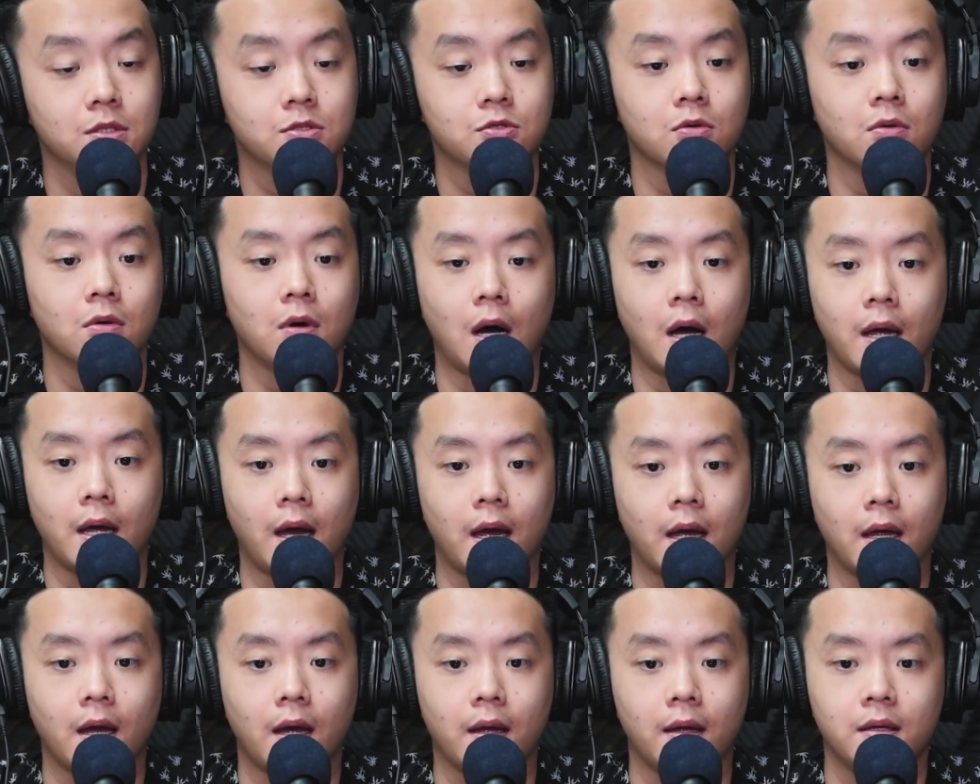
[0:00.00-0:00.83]
So
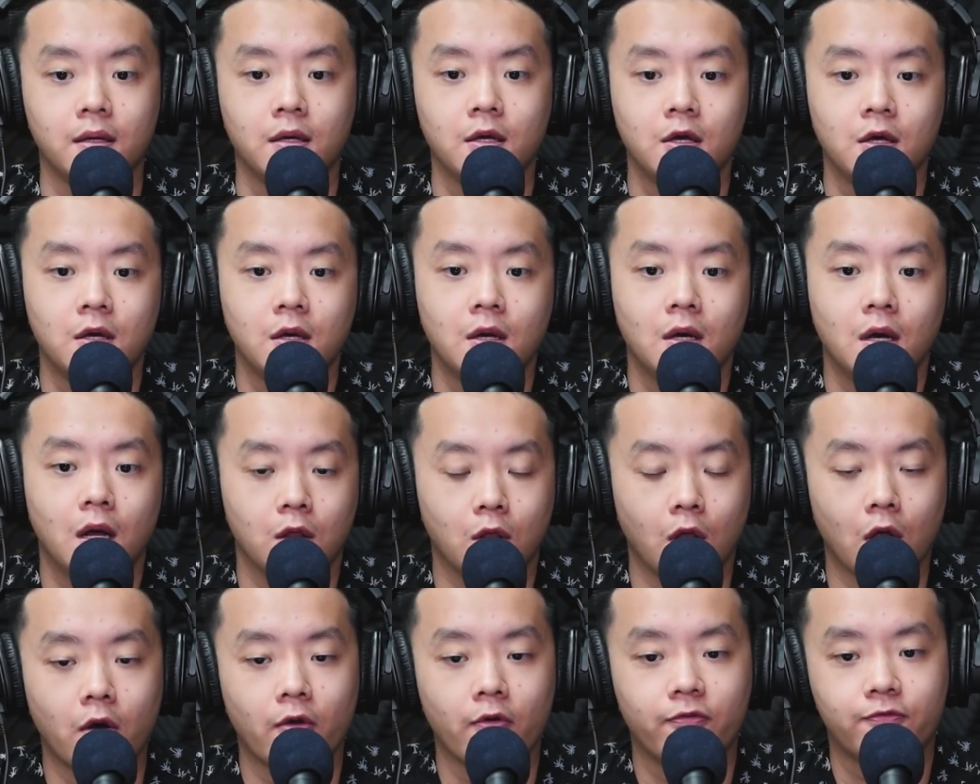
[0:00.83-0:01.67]
I a
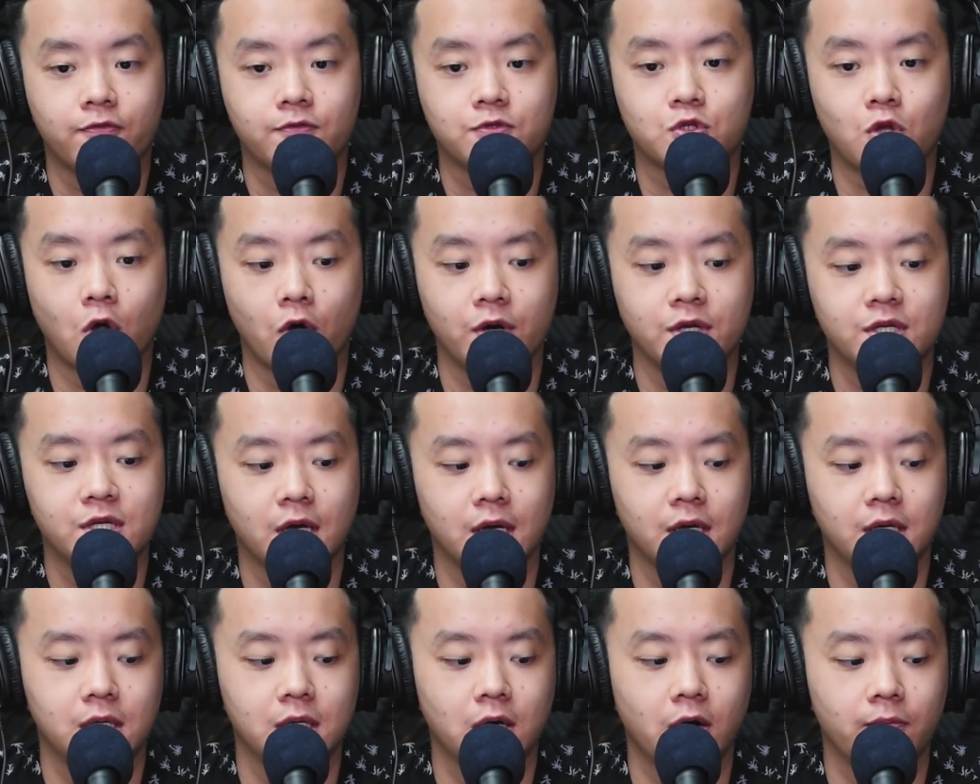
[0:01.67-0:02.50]
lot of stories
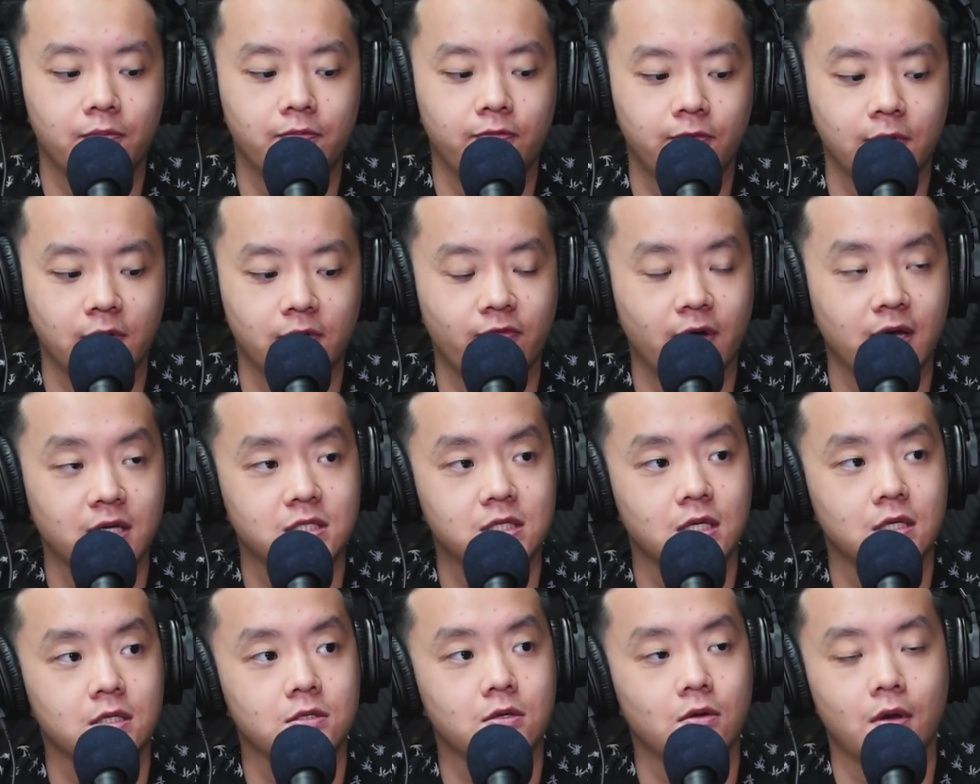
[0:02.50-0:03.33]
I hear of
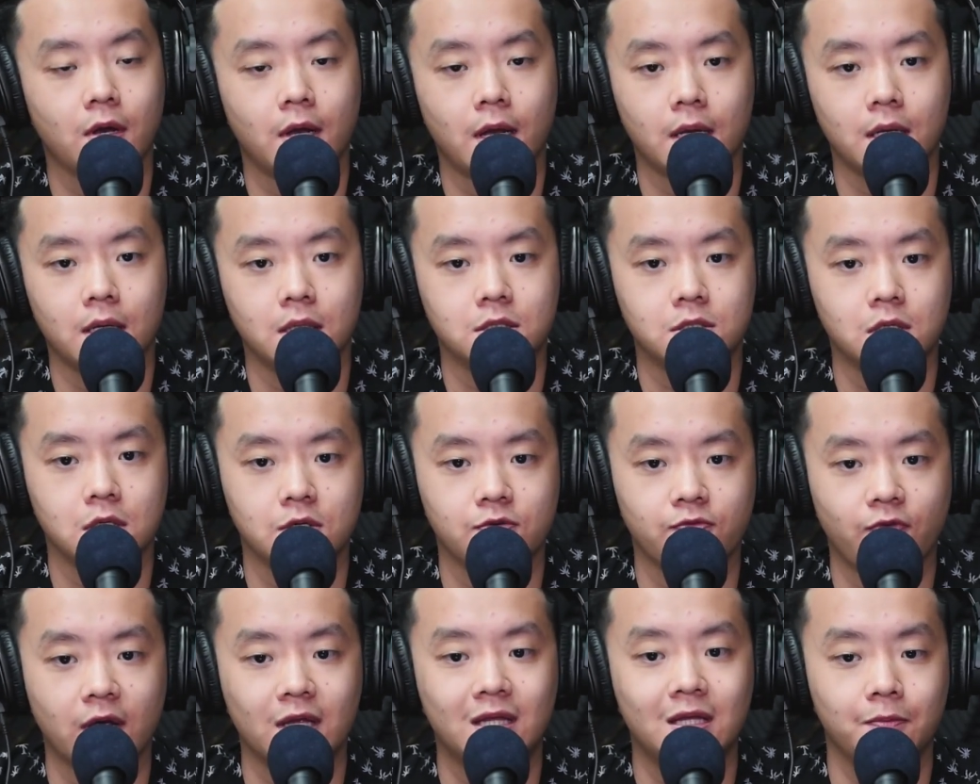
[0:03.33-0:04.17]
investors on that, it's
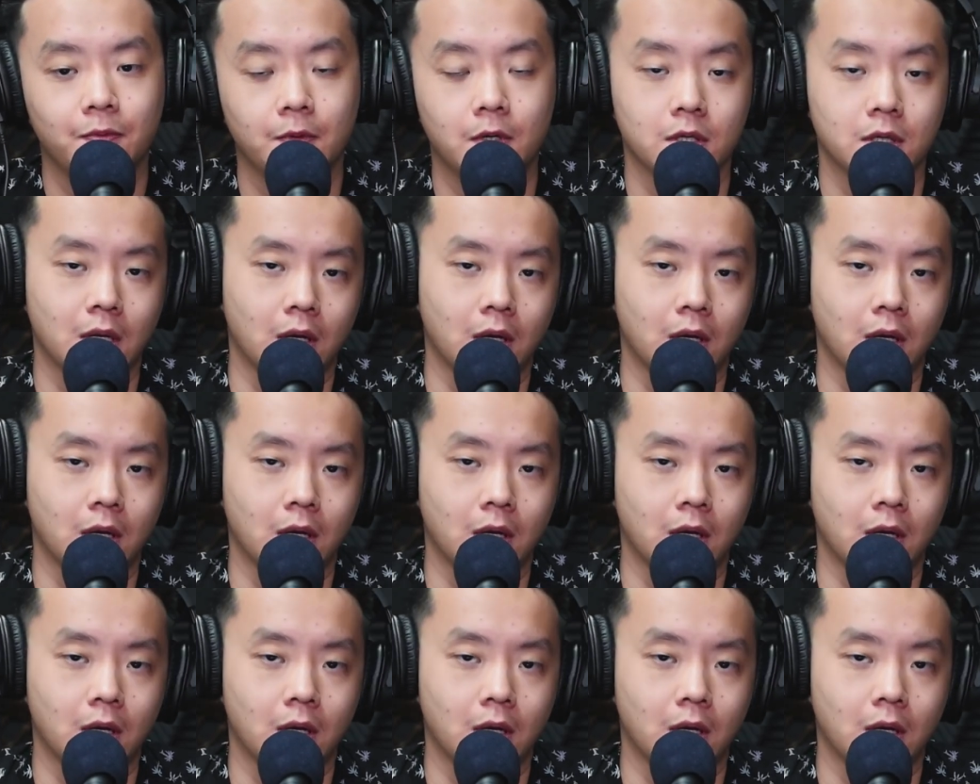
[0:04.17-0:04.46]
very typical.